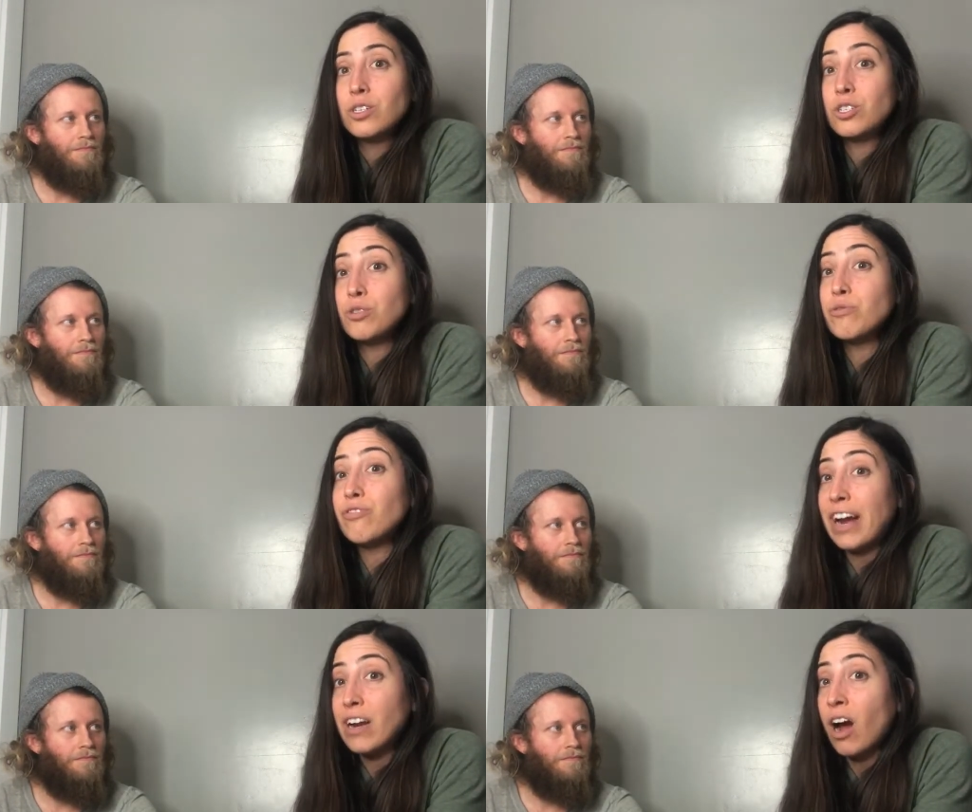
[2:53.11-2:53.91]
Speaker 1: to
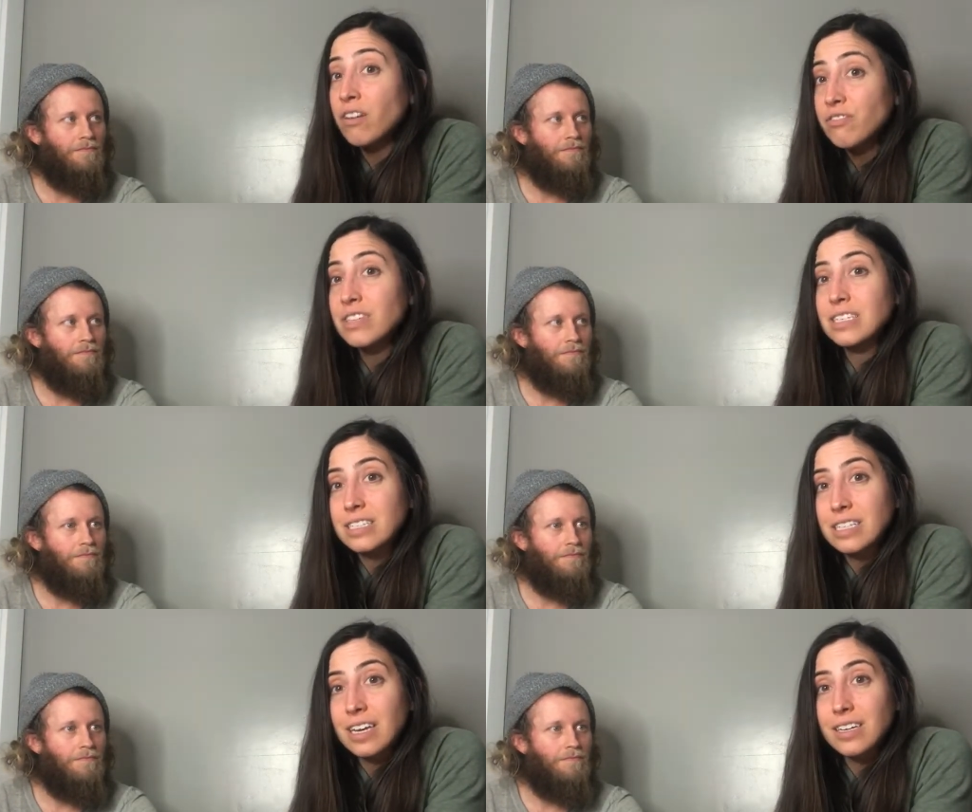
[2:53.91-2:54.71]
fight off these
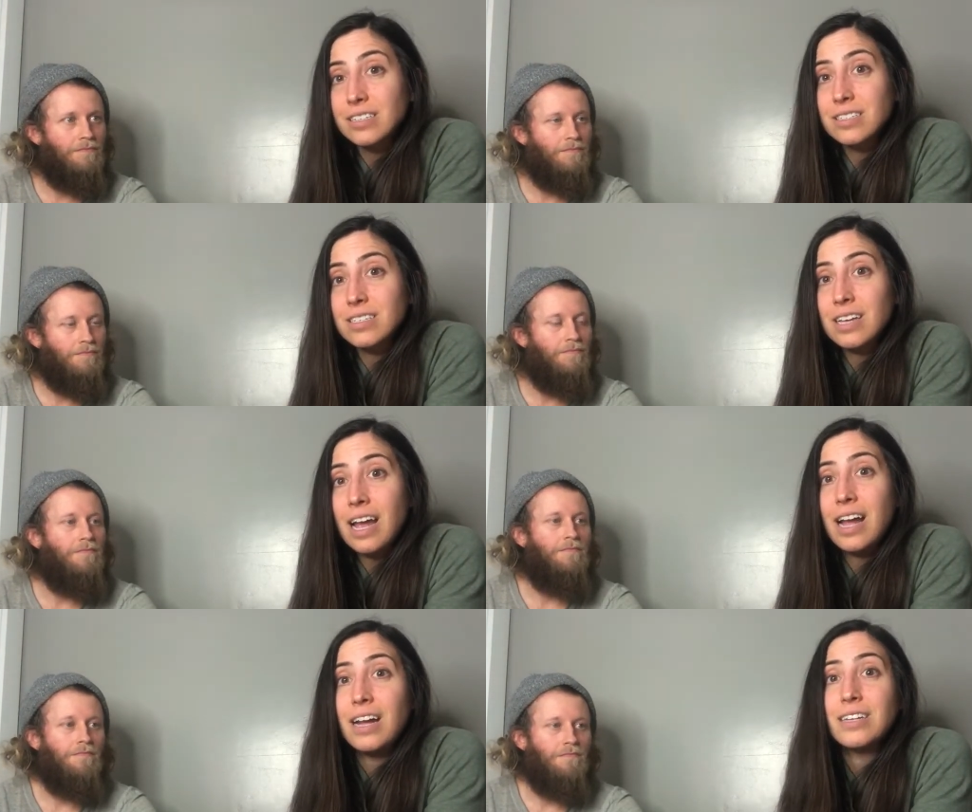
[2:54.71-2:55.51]
things
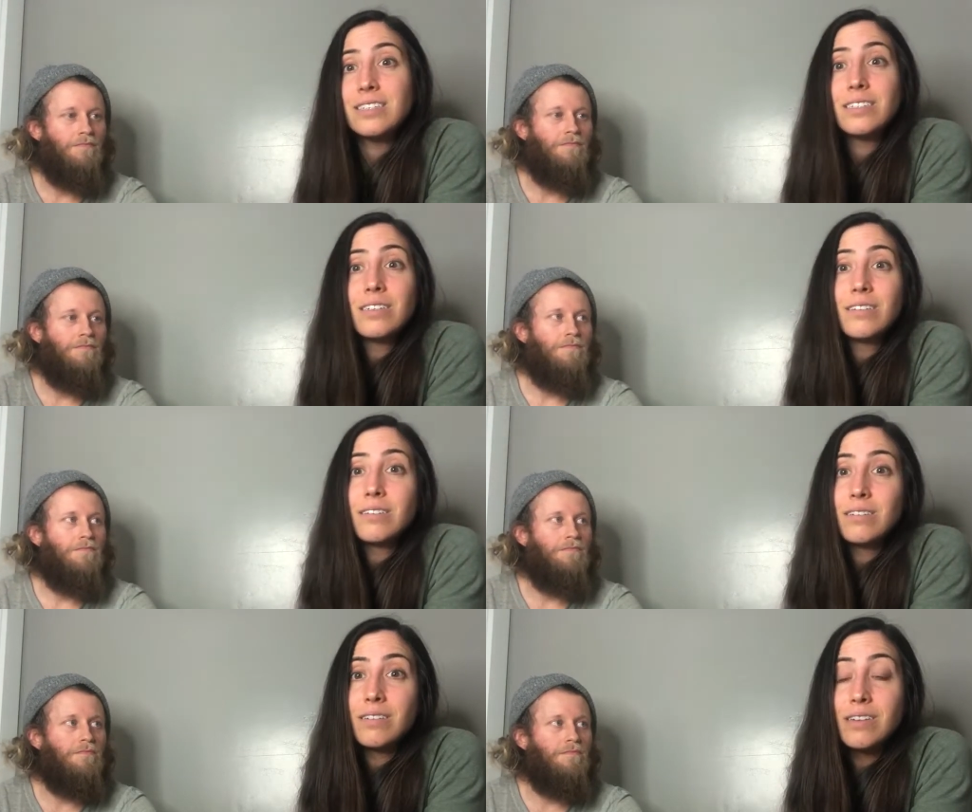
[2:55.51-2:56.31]
and
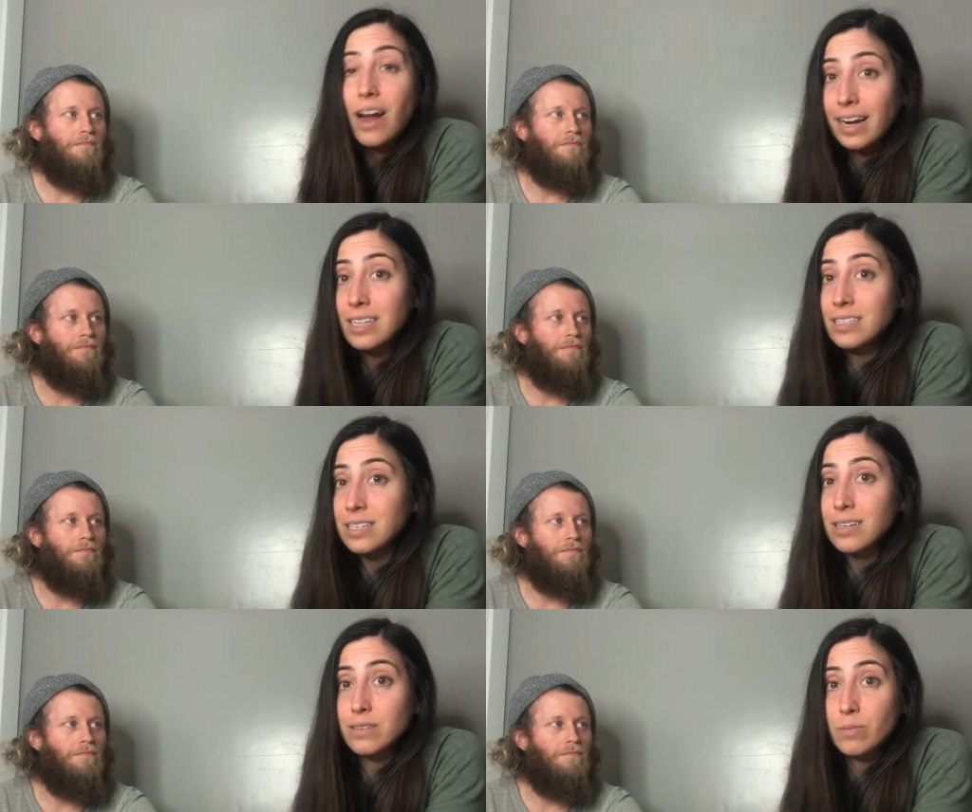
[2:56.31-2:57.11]
not get
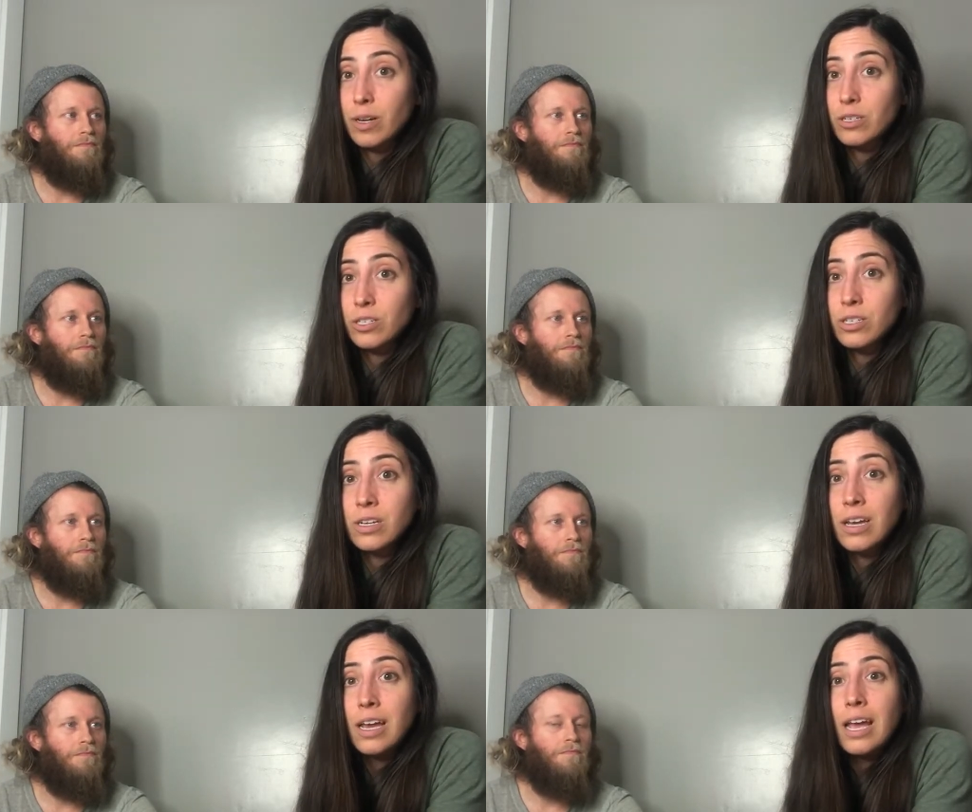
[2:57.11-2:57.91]
sick as much.
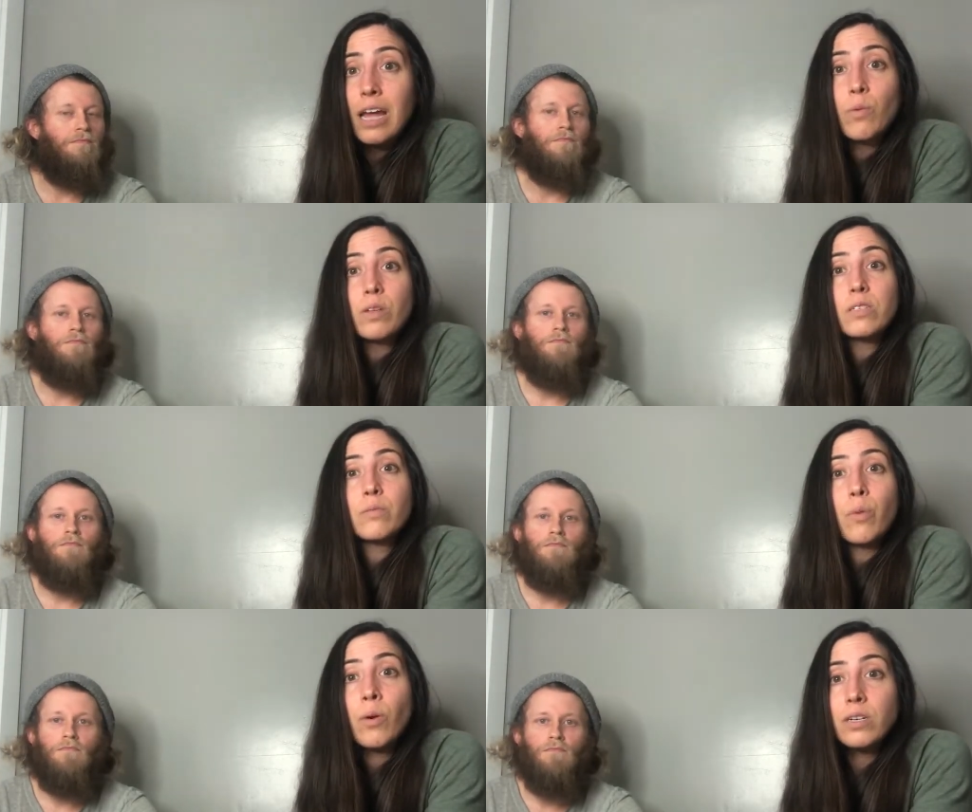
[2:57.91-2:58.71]
And what's
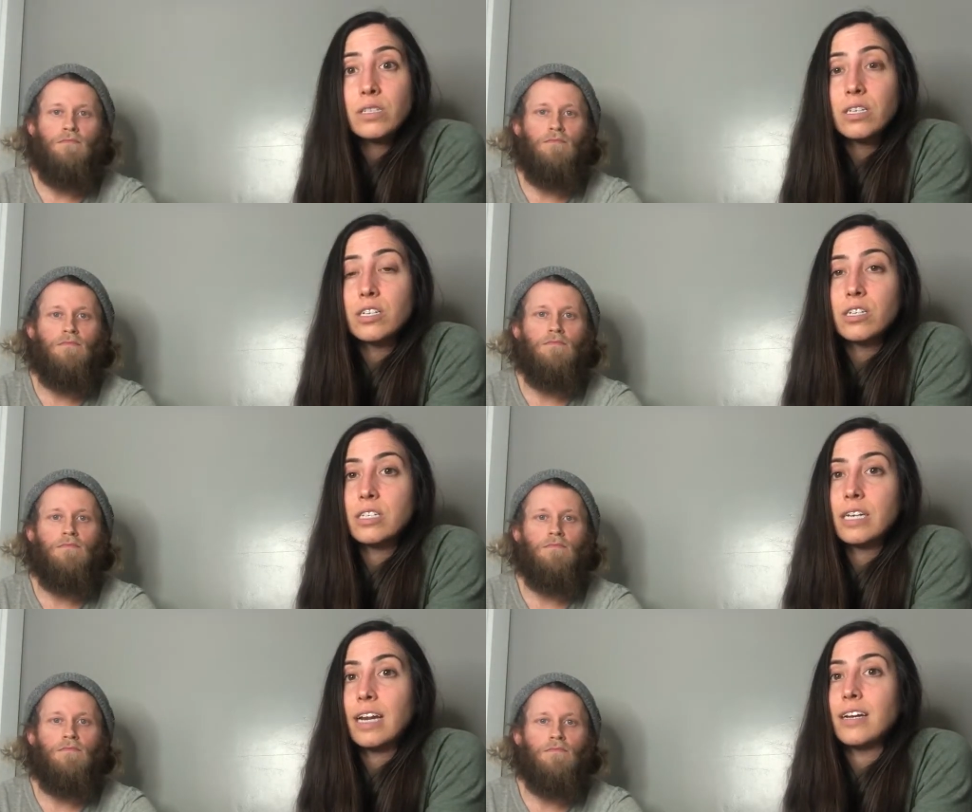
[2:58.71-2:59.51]
important to
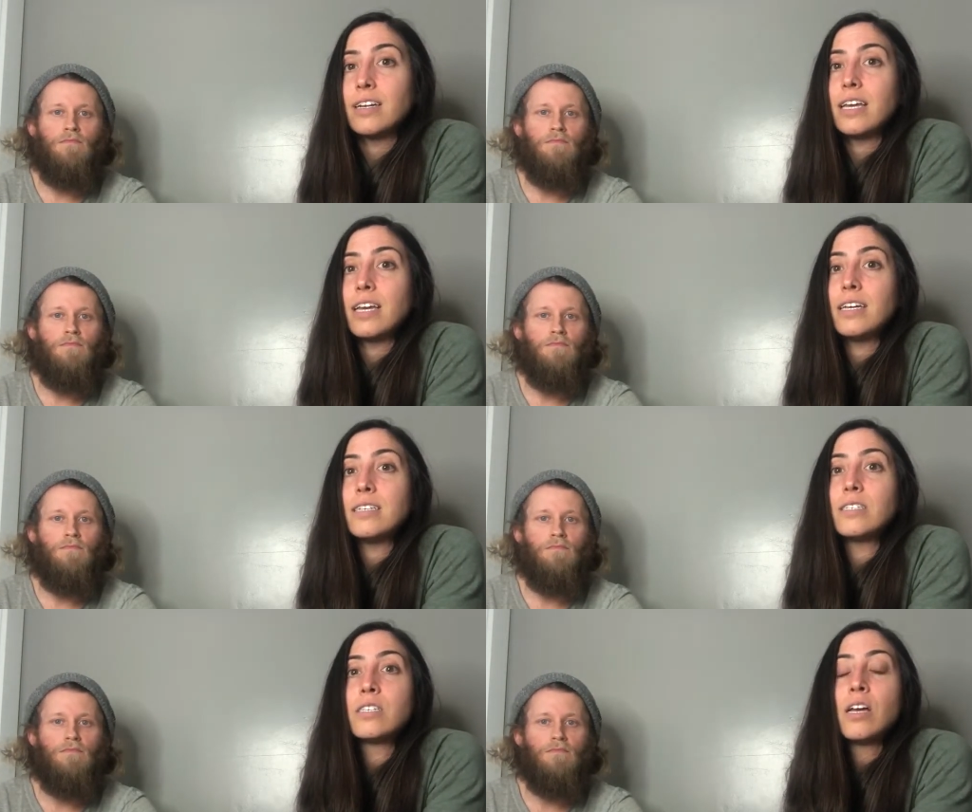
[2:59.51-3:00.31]
understand
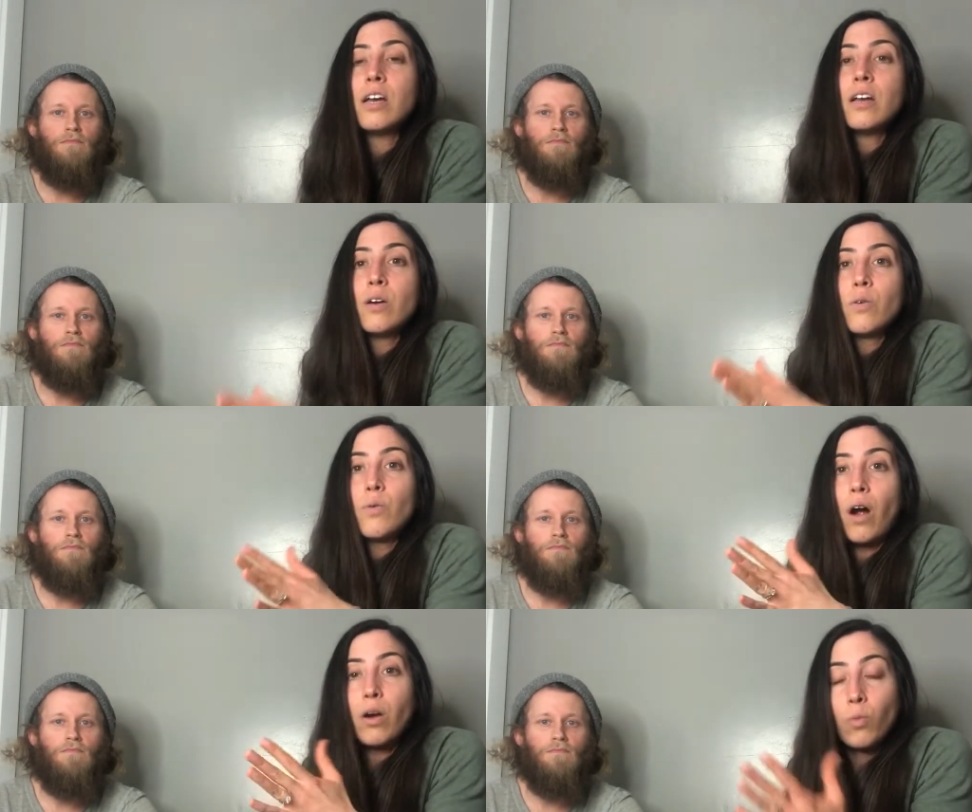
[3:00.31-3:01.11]
is
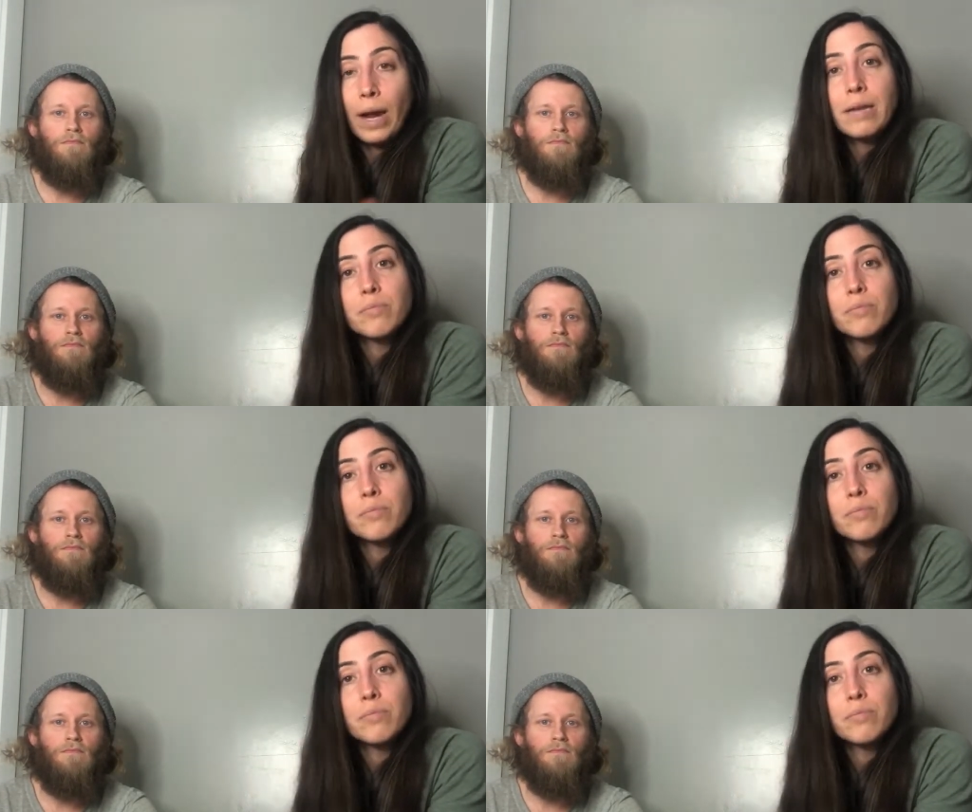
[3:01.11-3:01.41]
our white